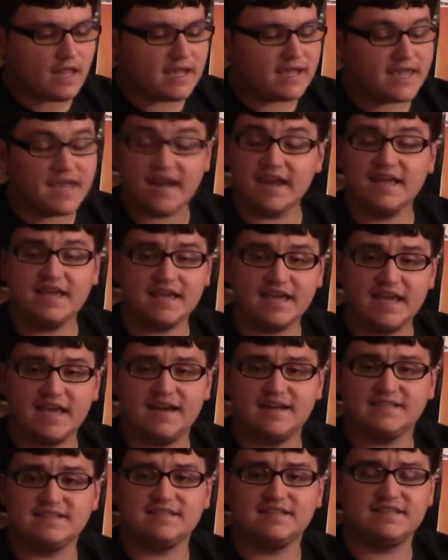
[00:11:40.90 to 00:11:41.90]
getting
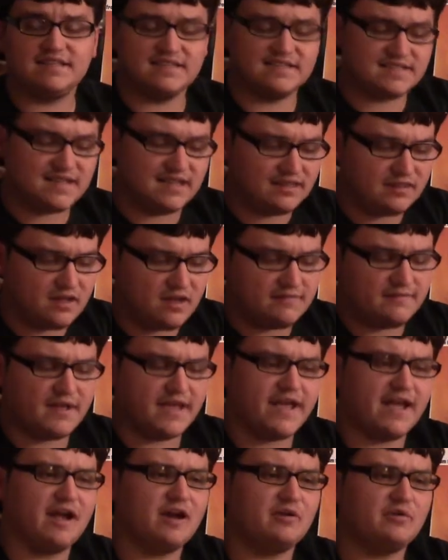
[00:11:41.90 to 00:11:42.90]
again into the things I love,
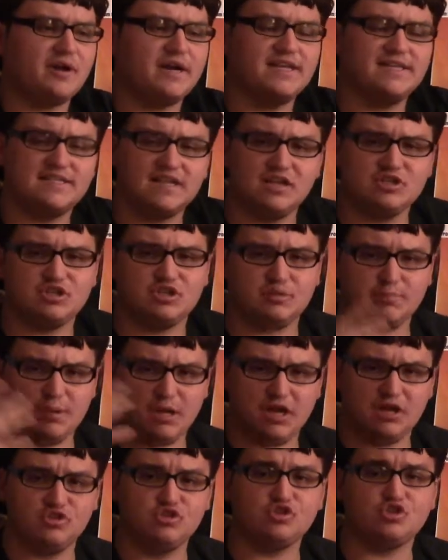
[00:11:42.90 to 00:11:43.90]
like I already touched
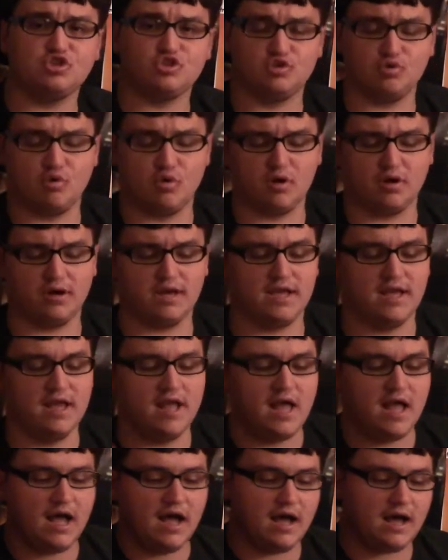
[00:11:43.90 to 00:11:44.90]
upon the story,
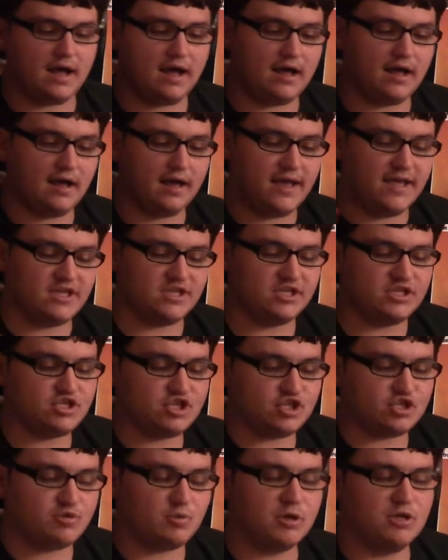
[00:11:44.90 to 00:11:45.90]
uh, it, it's
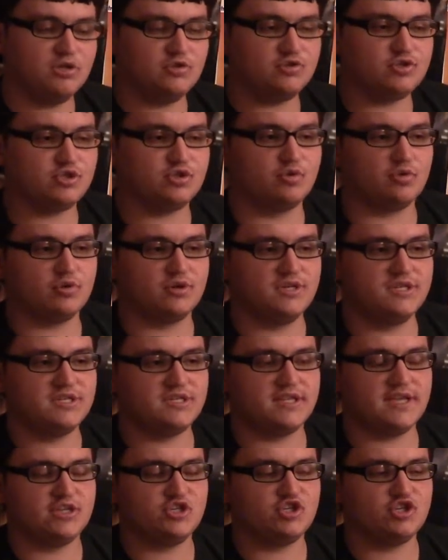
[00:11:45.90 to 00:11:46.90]
just one of those
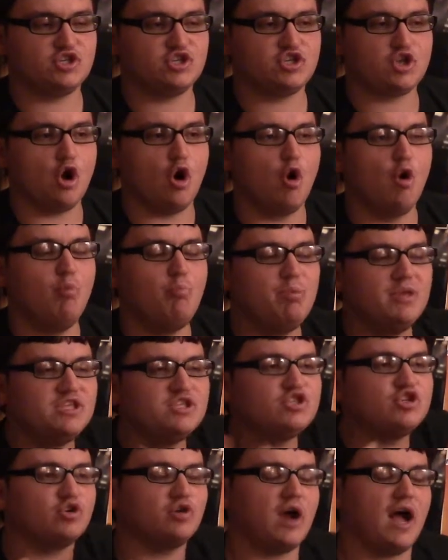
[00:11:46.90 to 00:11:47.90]
stories that just
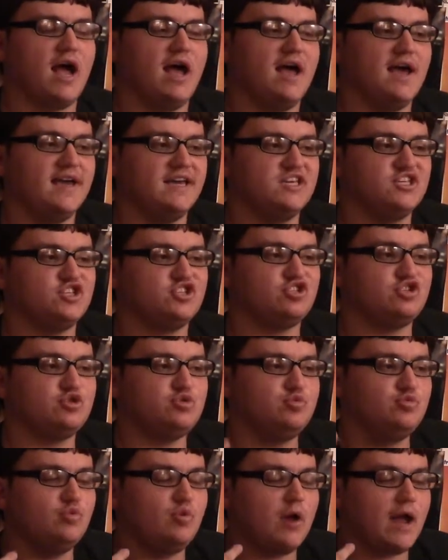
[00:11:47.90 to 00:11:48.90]
opens your eyes
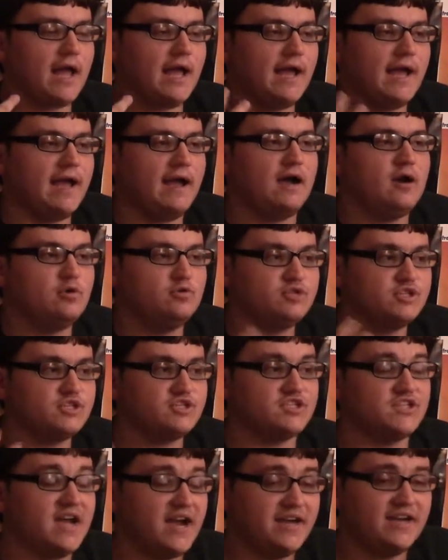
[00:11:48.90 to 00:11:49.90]
to how
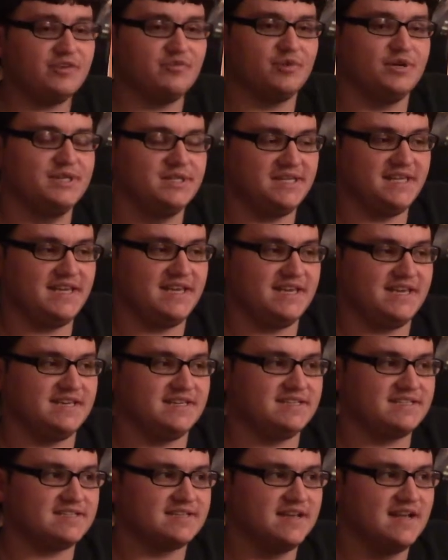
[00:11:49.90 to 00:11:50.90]
society really
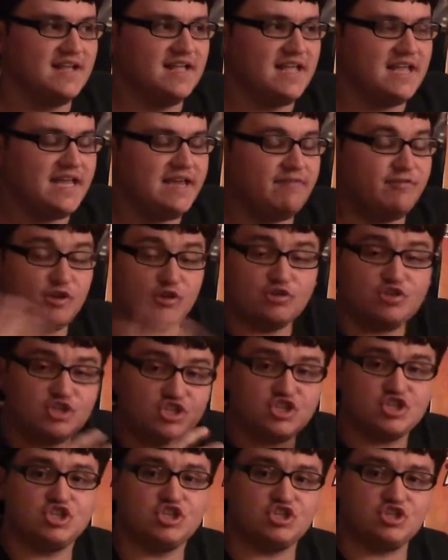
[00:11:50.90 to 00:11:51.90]
is, even though
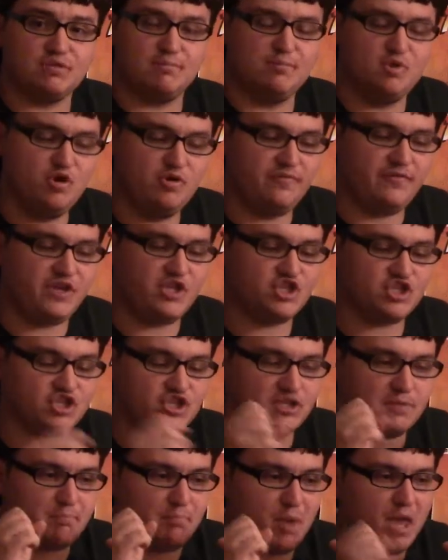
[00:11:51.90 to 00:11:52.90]
this is just a movie
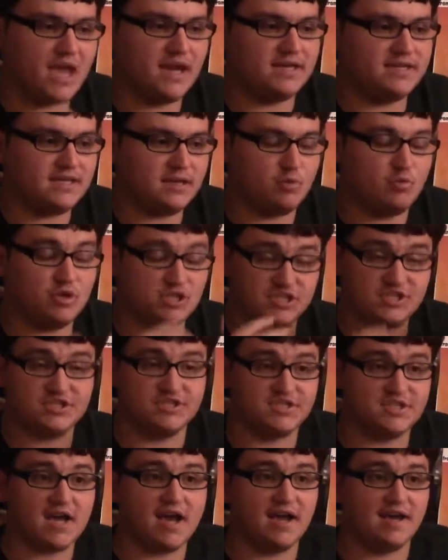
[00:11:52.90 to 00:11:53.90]
just depicting what
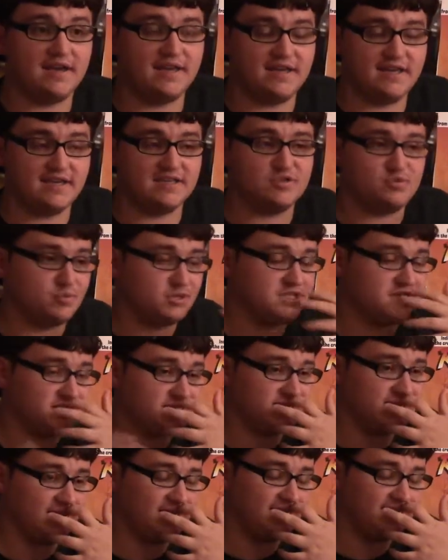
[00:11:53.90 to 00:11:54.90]
society is and what
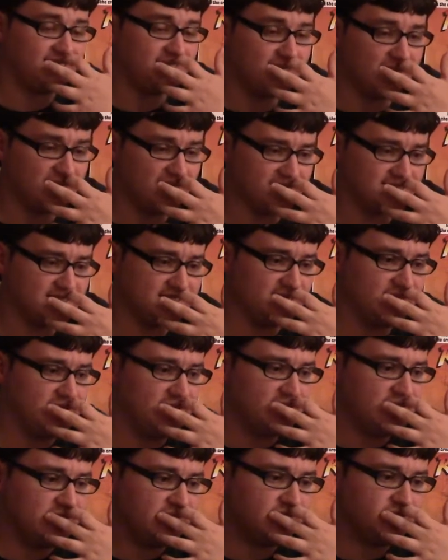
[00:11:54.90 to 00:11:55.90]
society does
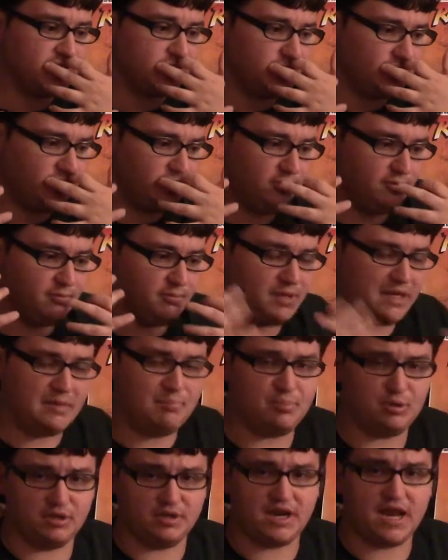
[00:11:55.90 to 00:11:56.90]
to
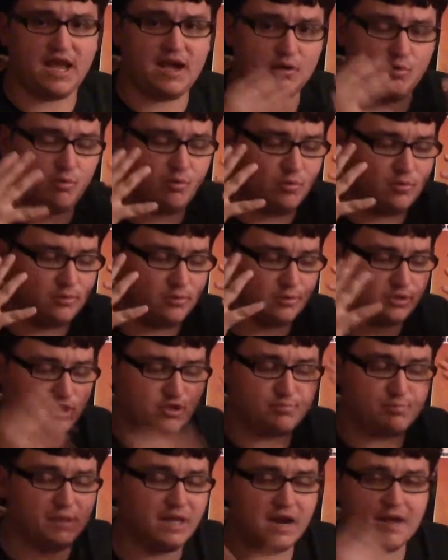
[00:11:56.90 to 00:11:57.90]
people and how we're
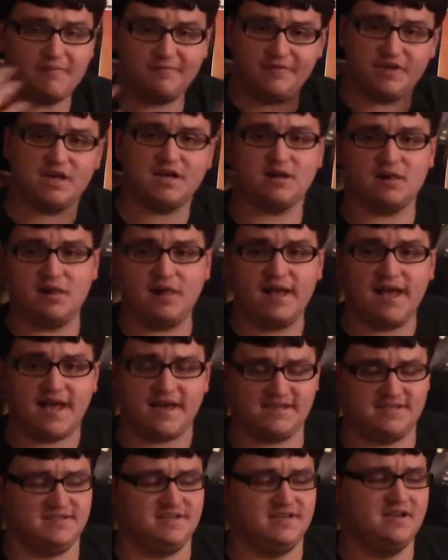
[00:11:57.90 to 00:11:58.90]
split up via
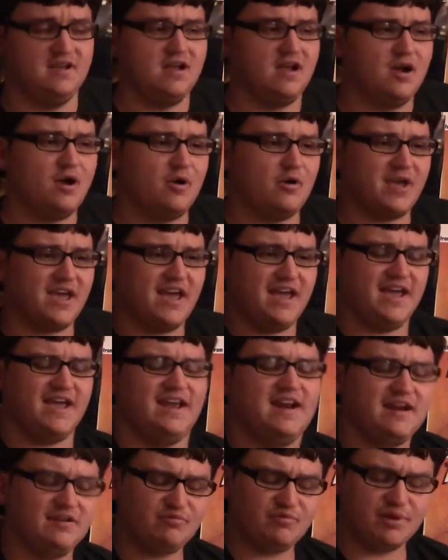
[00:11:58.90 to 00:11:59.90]
class. Okay,
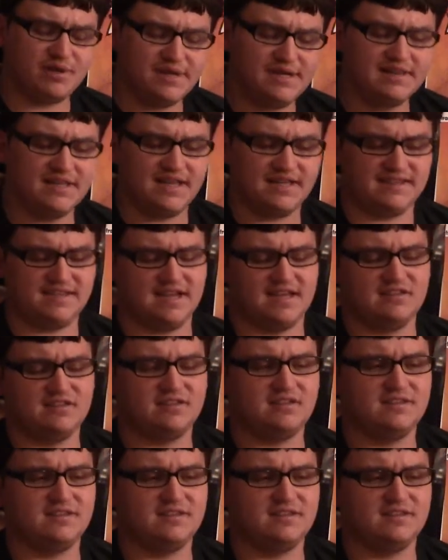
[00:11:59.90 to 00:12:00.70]
and I really like that. The